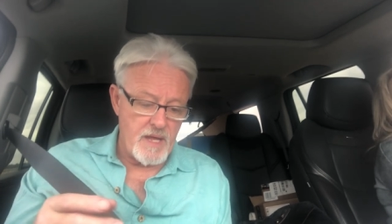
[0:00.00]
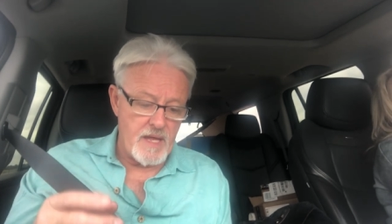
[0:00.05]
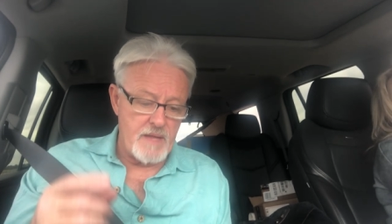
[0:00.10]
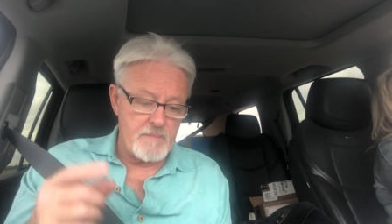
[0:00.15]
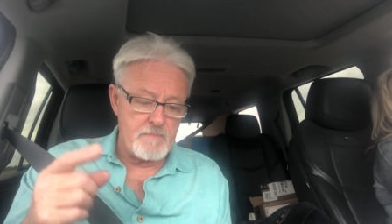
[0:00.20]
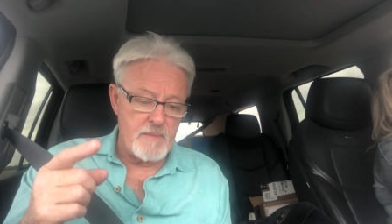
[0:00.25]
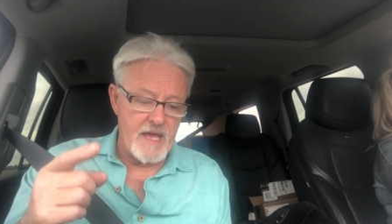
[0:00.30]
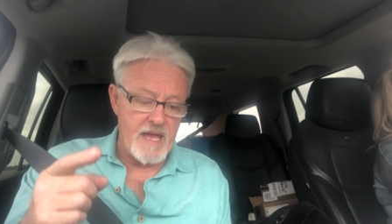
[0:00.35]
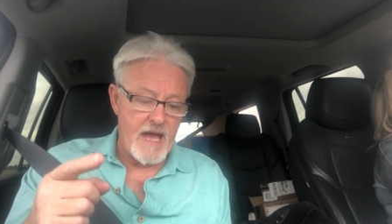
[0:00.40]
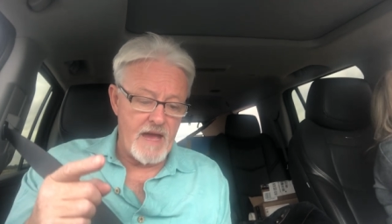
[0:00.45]
it
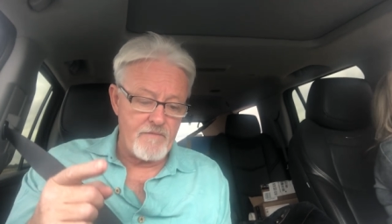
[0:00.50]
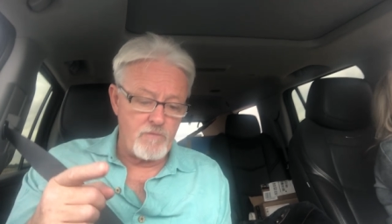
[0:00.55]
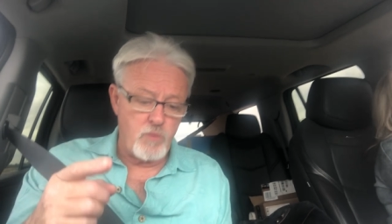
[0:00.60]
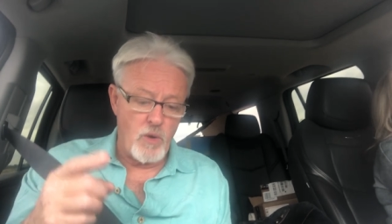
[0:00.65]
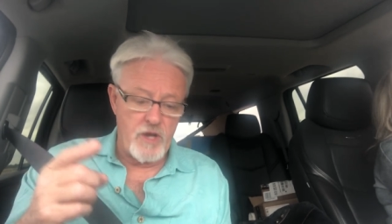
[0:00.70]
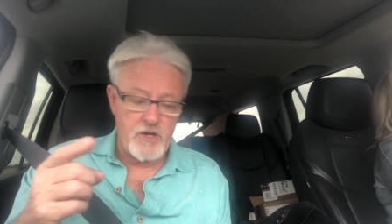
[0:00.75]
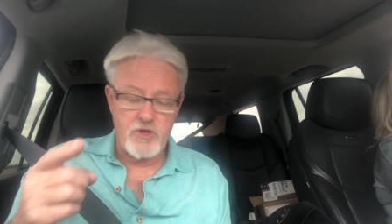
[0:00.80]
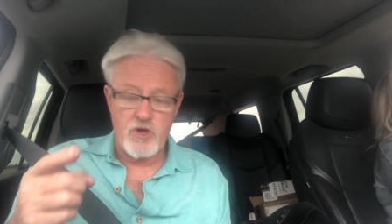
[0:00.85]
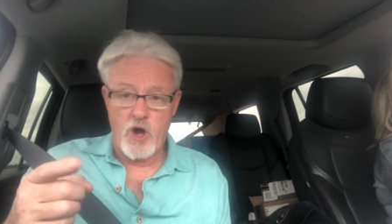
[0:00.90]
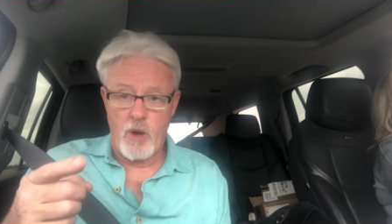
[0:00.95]
may have
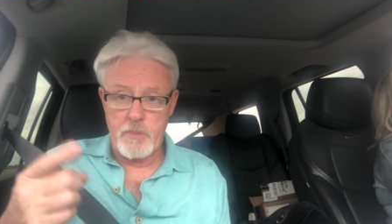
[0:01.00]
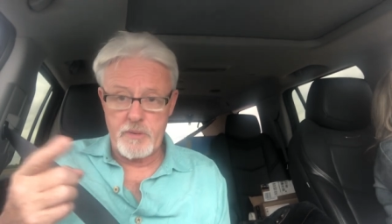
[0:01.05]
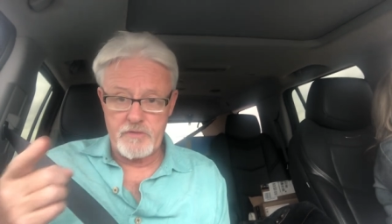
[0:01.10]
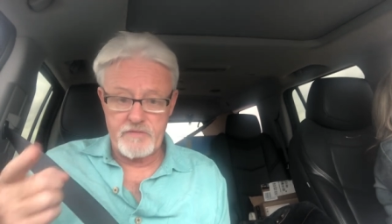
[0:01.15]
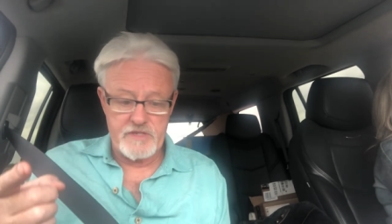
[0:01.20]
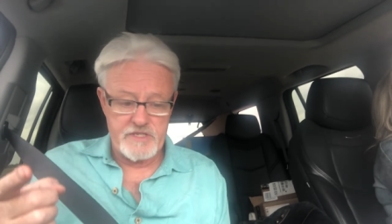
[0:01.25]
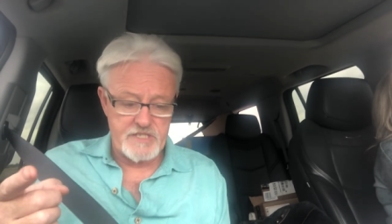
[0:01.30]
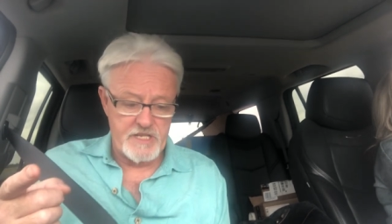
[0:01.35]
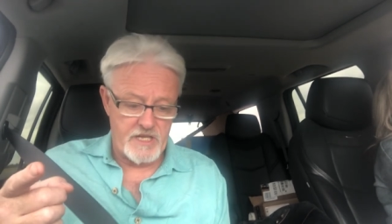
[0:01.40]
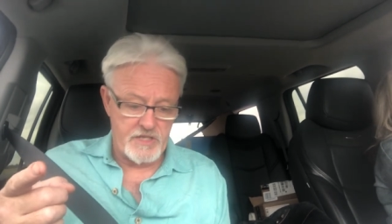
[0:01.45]
one copy of
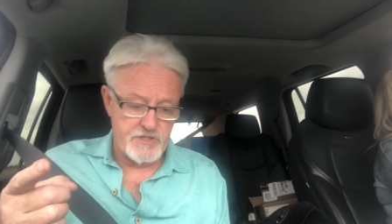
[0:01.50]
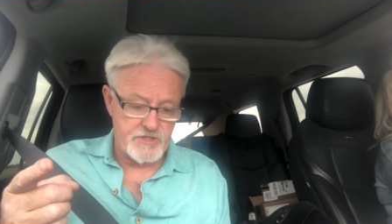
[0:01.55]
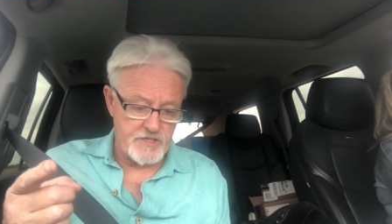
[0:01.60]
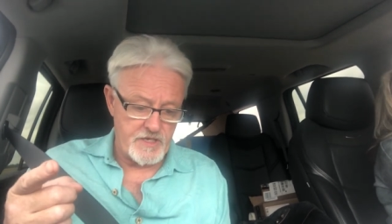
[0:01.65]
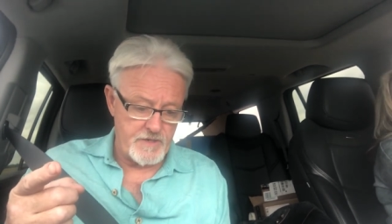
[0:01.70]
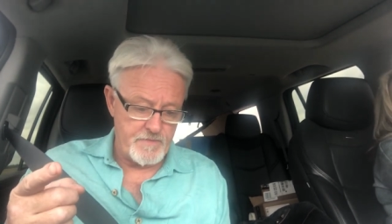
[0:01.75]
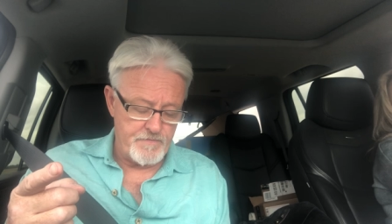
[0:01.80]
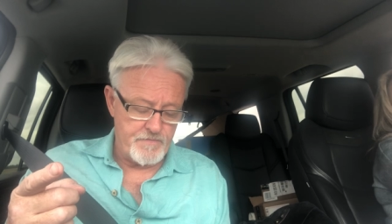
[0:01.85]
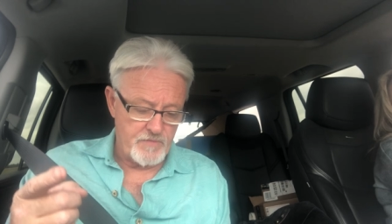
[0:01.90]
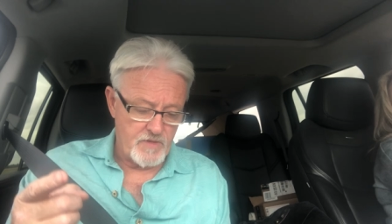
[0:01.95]

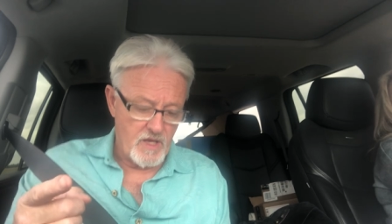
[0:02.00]
intensity.